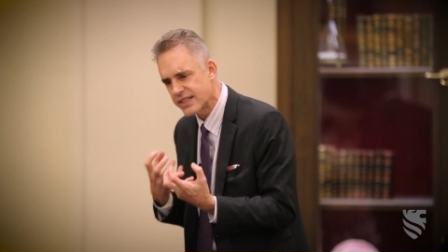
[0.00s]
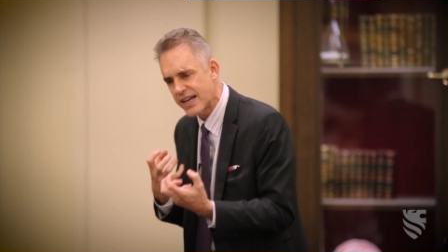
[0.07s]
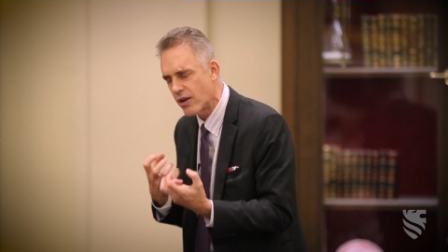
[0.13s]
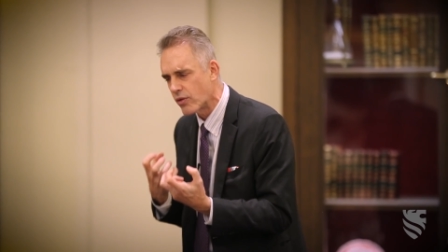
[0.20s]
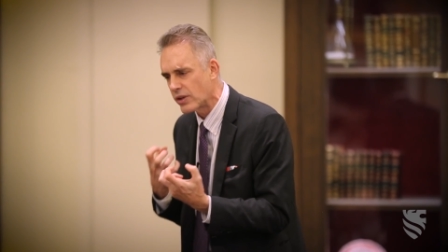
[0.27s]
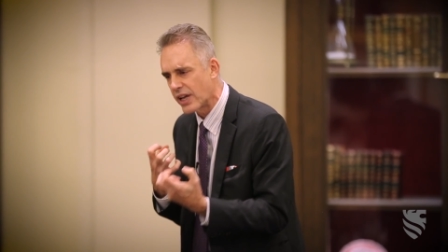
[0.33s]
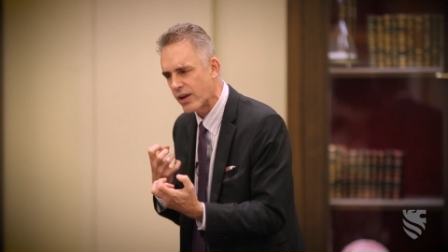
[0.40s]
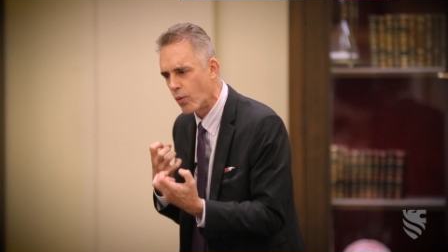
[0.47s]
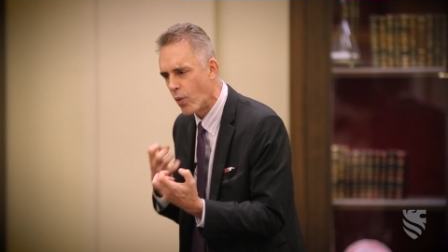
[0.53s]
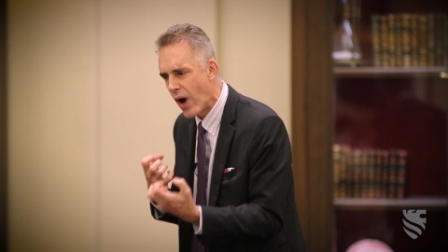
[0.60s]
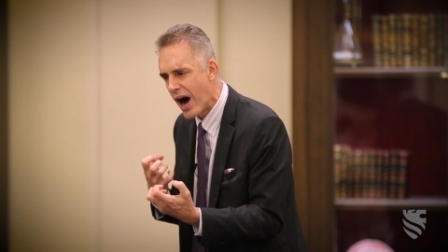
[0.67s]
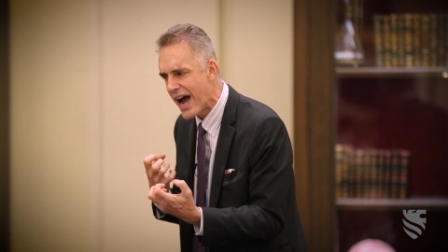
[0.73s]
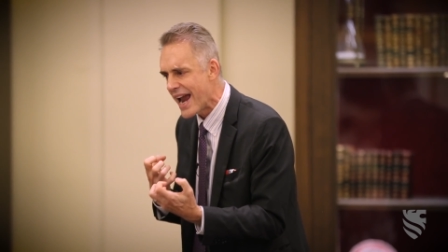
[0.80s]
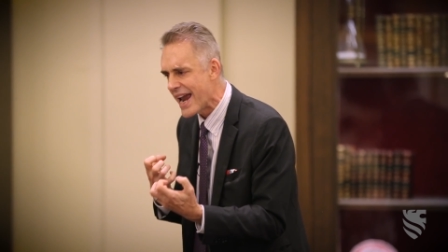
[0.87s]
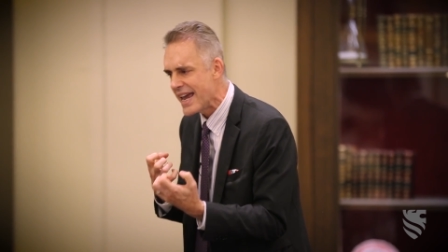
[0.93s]
this out. Like,
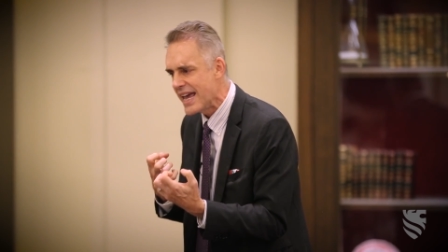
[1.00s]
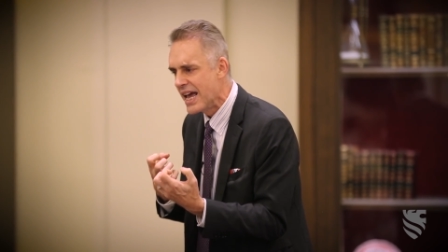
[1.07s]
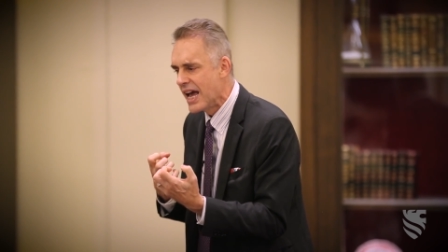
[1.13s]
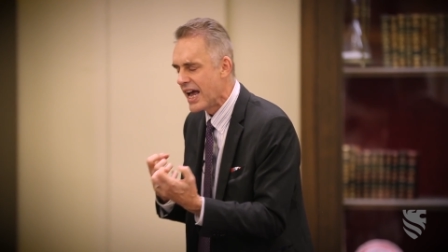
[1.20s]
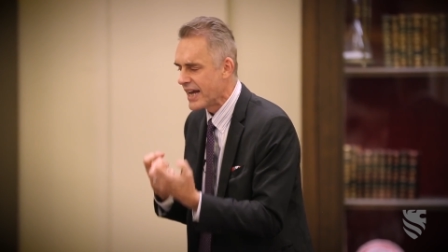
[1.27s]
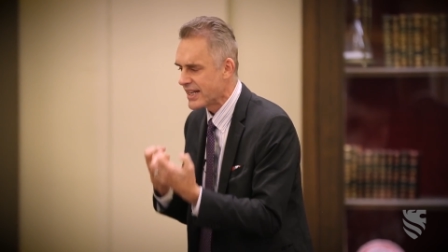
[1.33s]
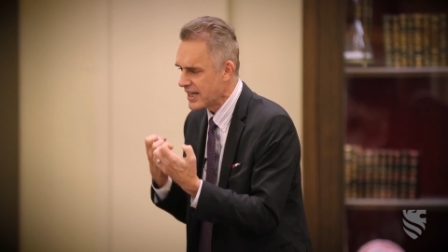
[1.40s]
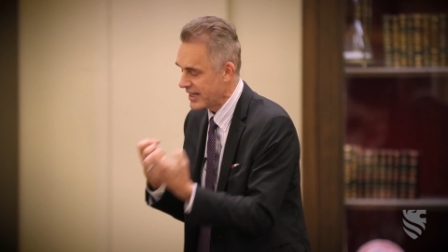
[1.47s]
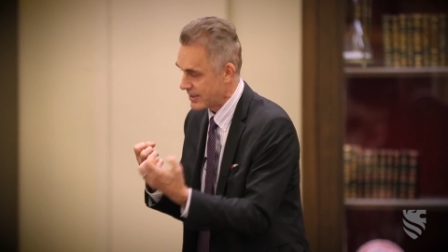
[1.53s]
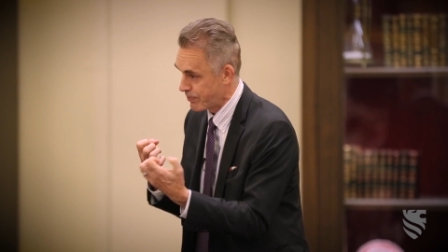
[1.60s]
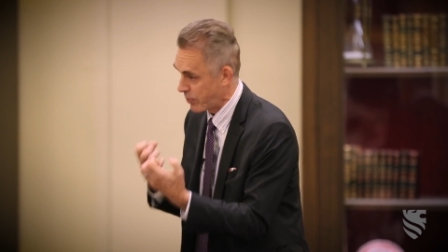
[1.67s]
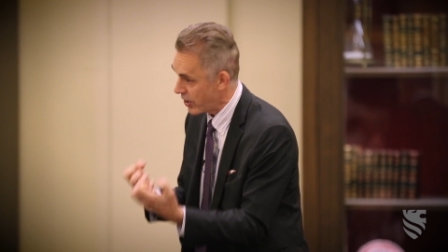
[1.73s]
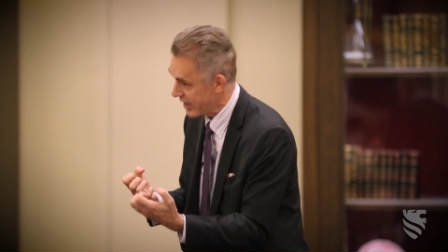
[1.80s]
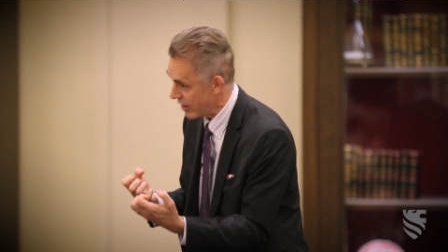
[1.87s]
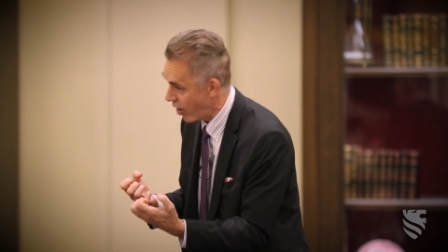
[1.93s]
why? It's
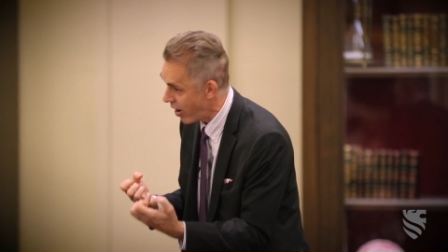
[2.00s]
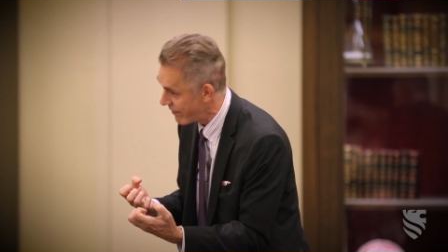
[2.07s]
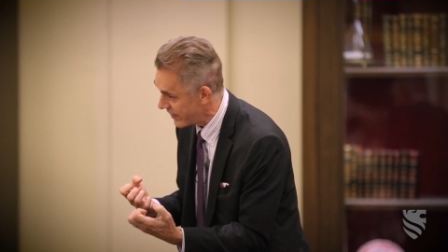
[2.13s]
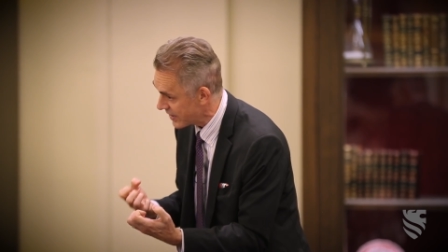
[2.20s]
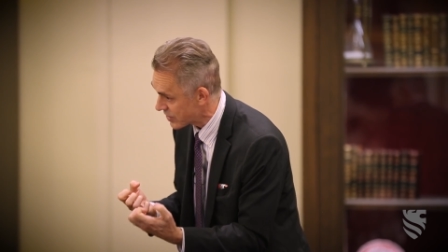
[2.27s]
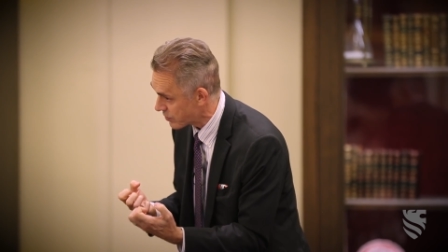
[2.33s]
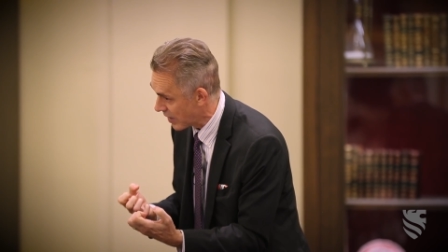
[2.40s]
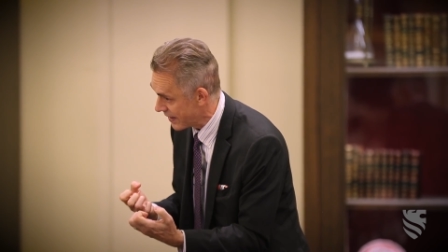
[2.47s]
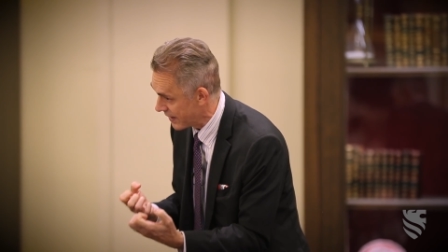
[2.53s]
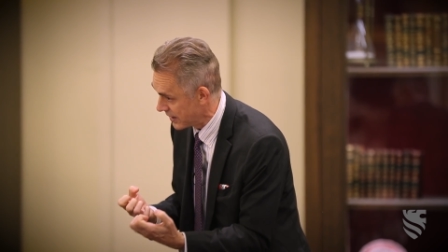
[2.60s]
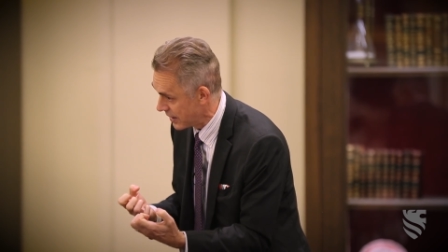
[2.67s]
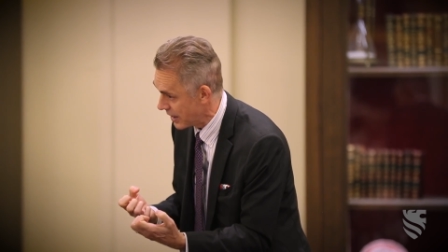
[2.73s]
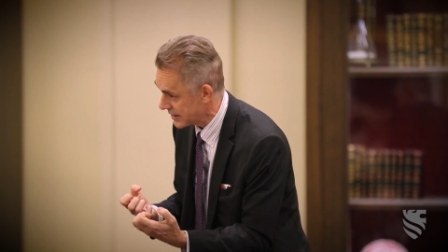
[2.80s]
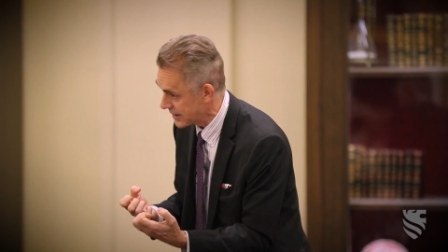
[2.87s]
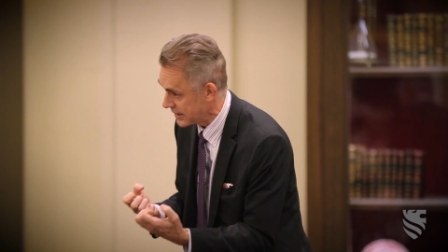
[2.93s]
pretty obvious why the
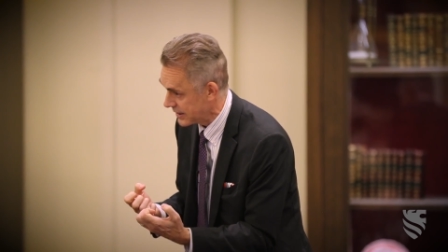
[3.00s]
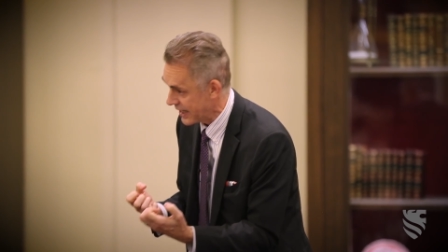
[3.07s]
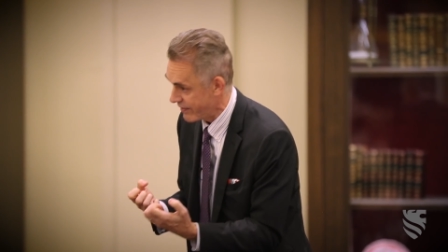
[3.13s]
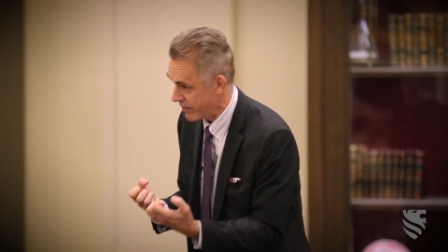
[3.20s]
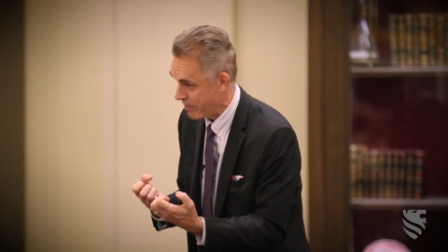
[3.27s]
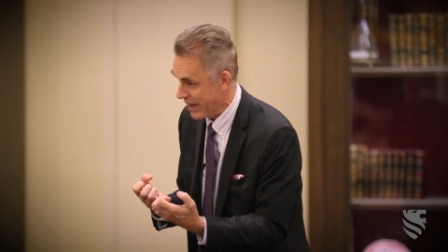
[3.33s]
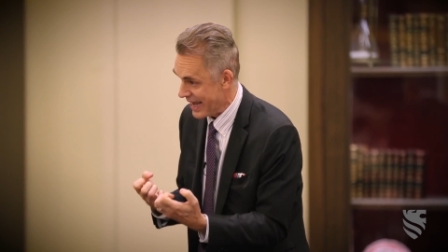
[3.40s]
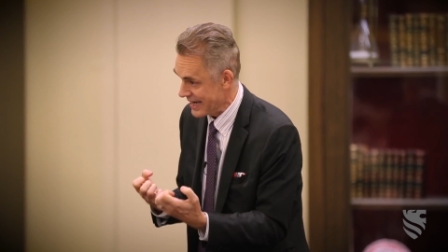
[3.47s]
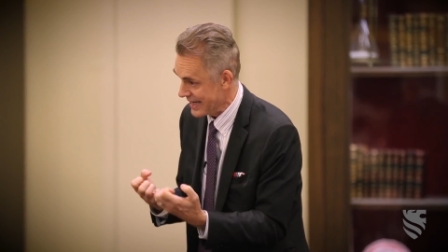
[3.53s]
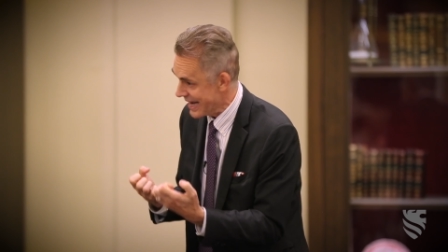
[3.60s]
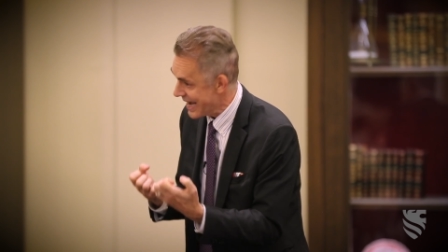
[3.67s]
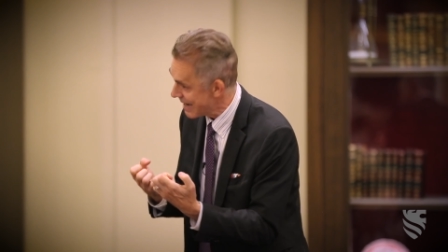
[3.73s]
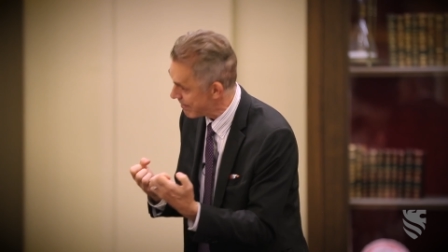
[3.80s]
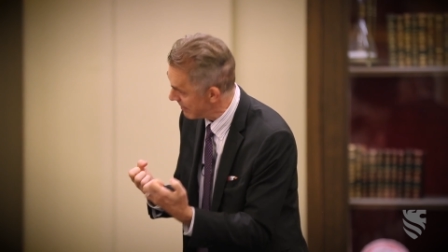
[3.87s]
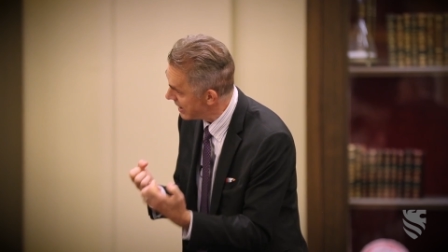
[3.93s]
Nazis have a bad
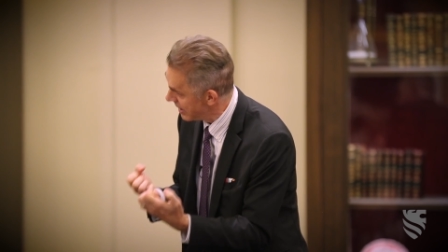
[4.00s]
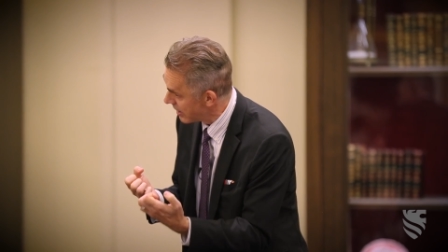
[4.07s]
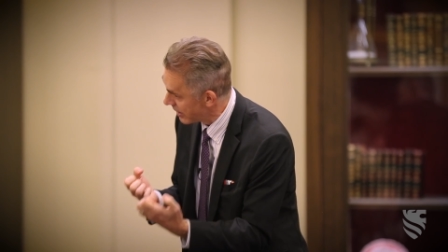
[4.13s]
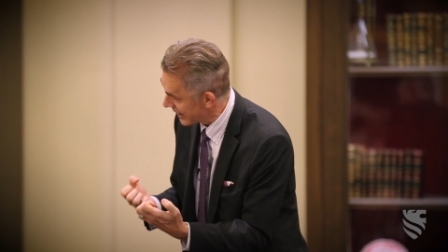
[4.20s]
name.